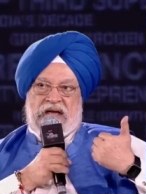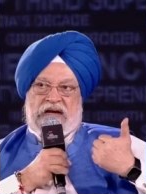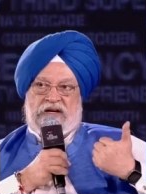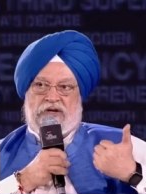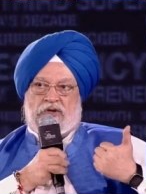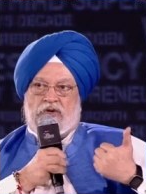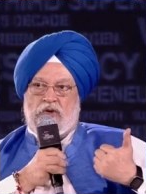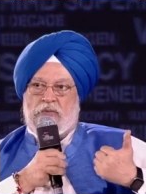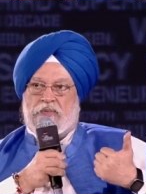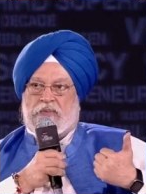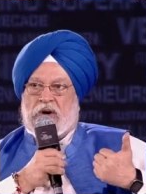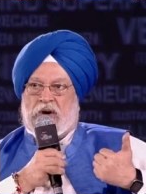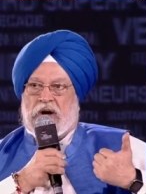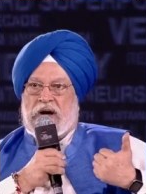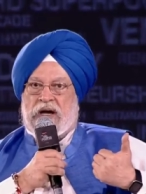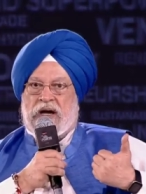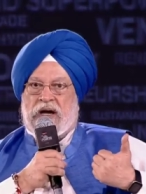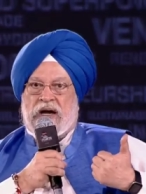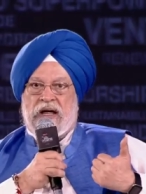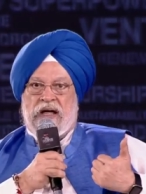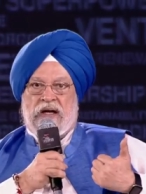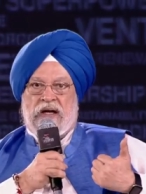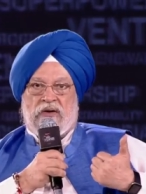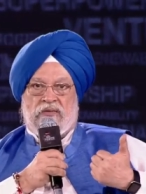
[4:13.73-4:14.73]
make two
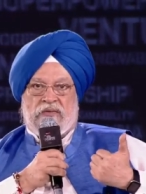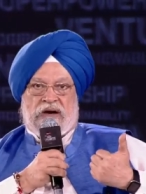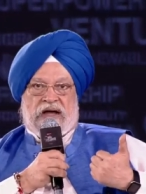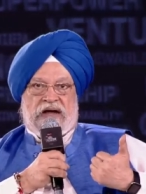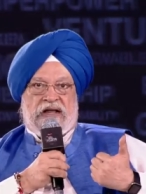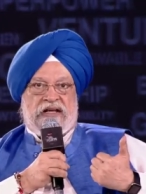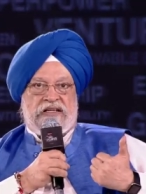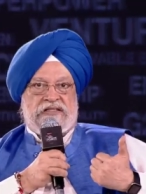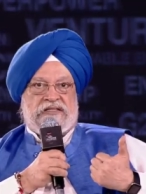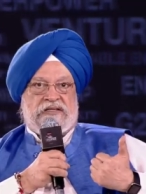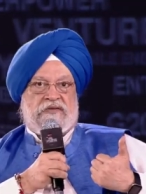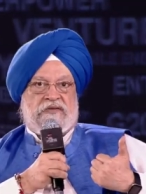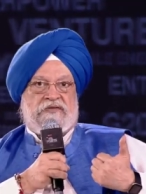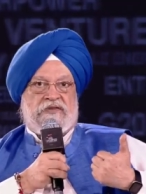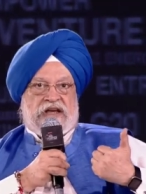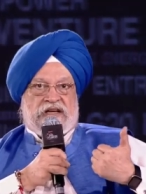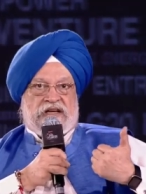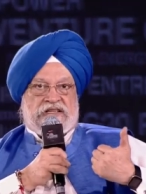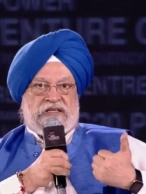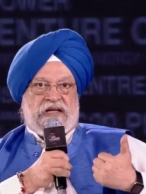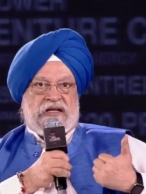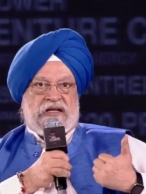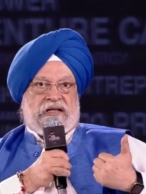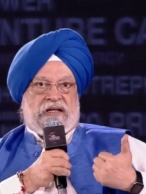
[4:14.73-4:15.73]
points. One is
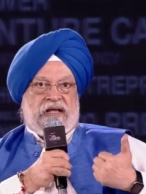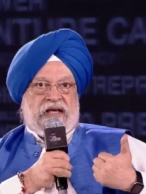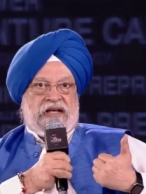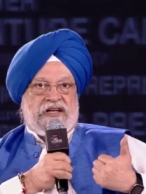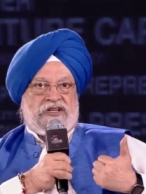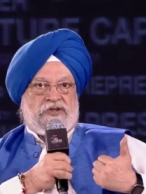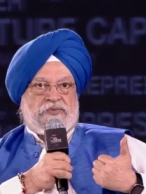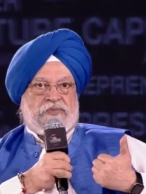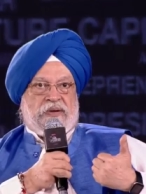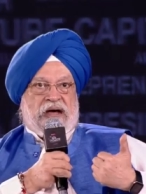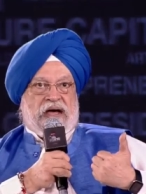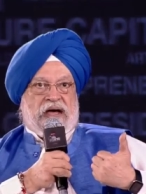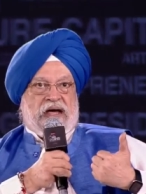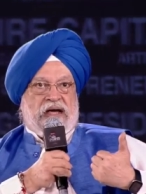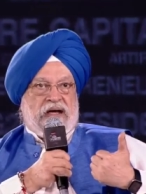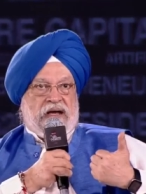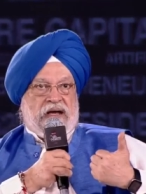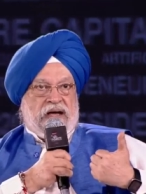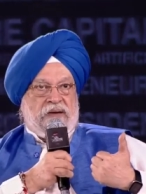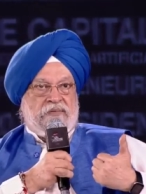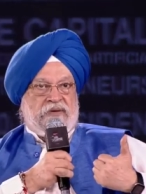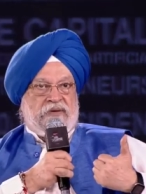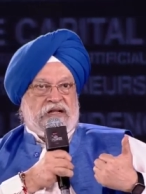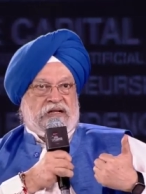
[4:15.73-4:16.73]
Viksit Desh by
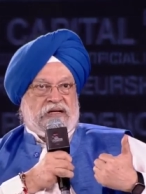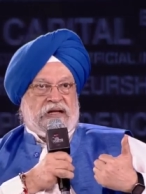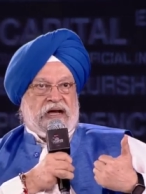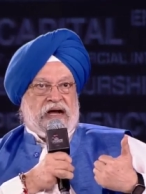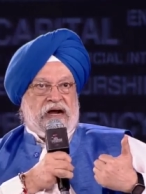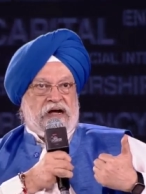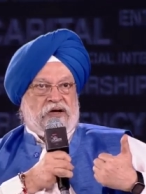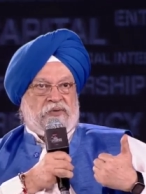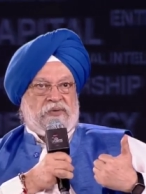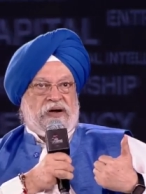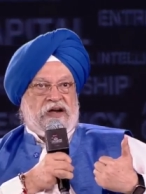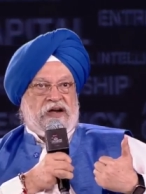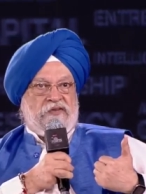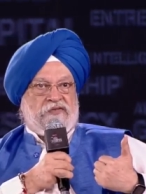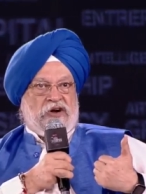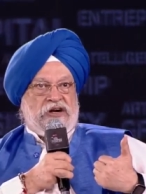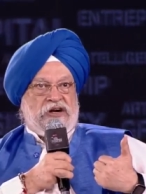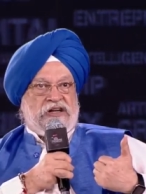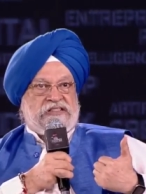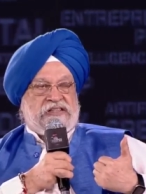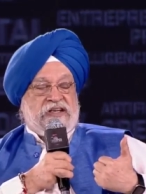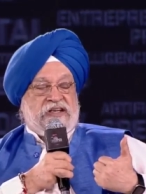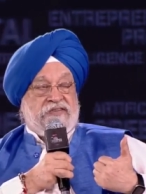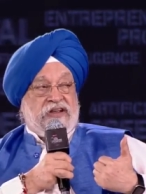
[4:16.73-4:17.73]
Amrit
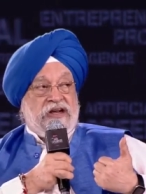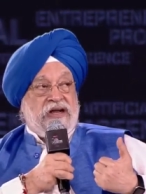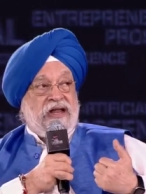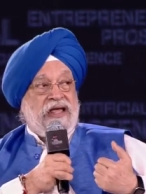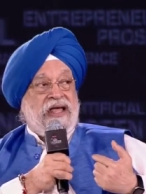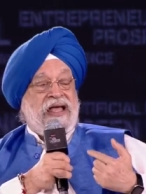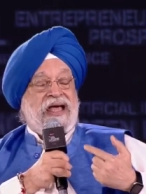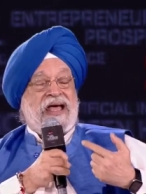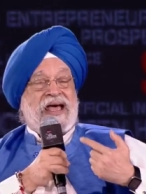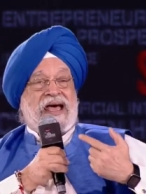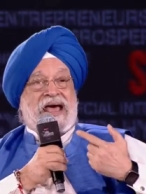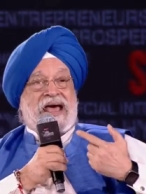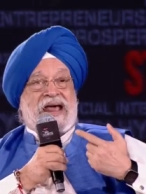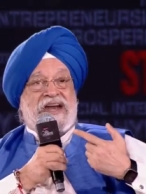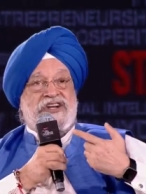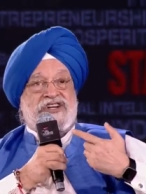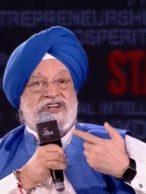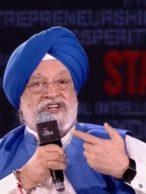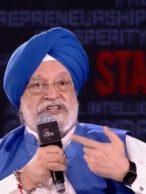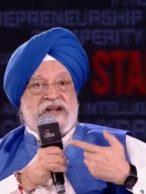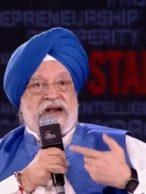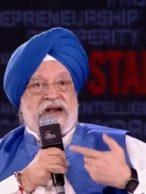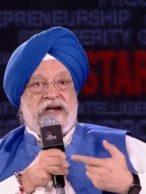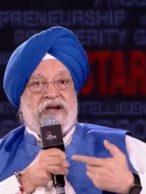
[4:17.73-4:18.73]
2047 and
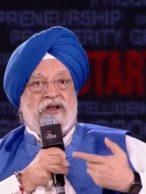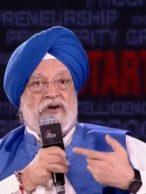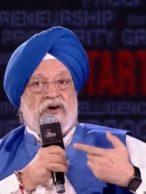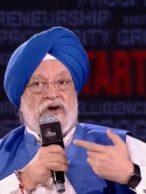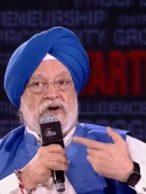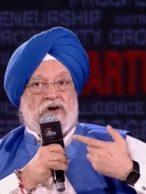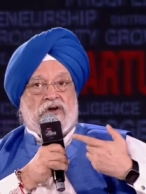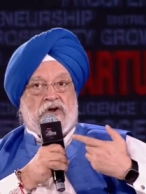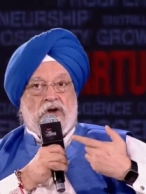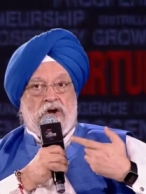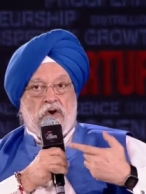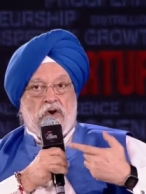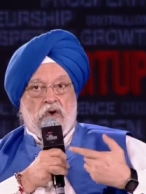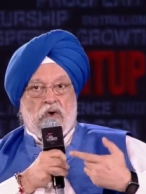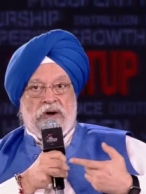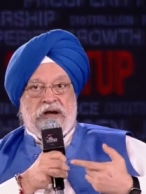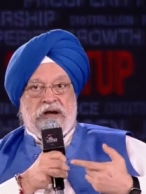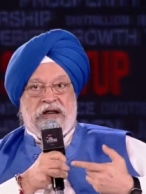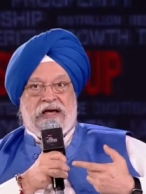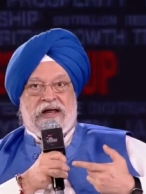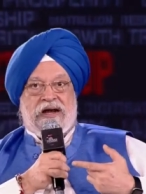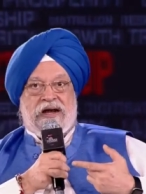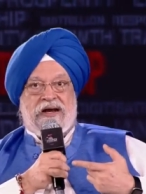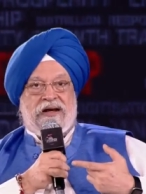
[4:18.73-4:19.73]
shed your
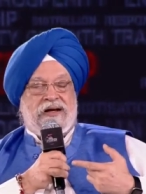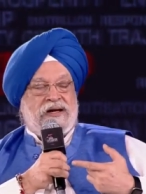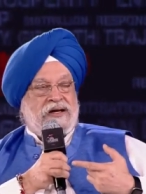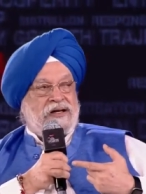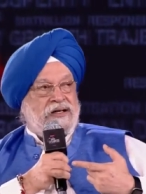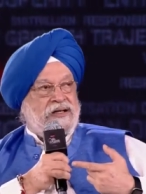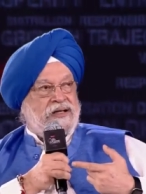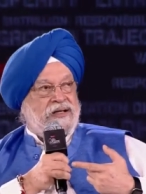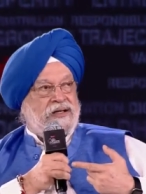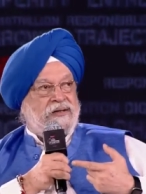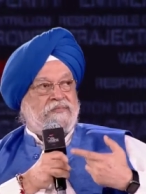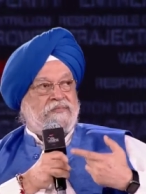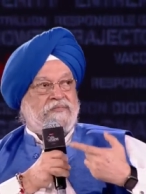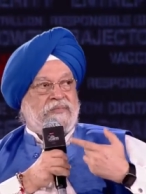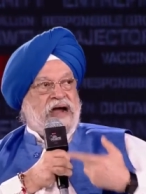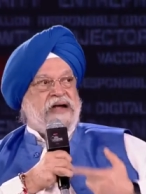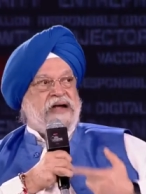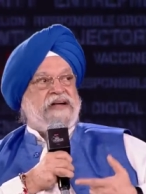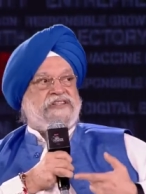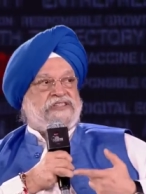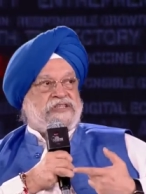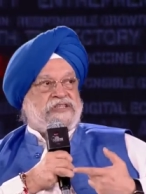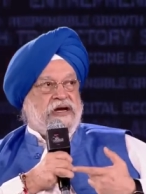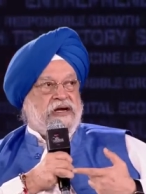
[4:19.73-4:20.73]
colonial
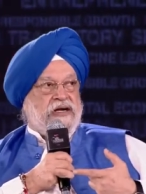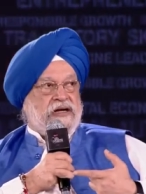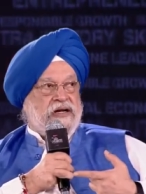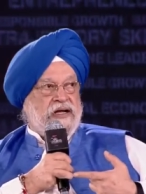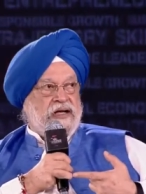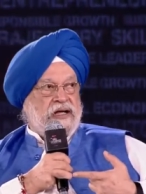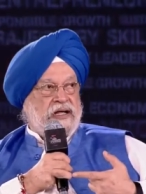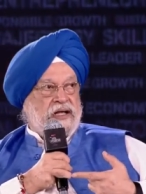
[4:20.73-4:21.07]
mindset.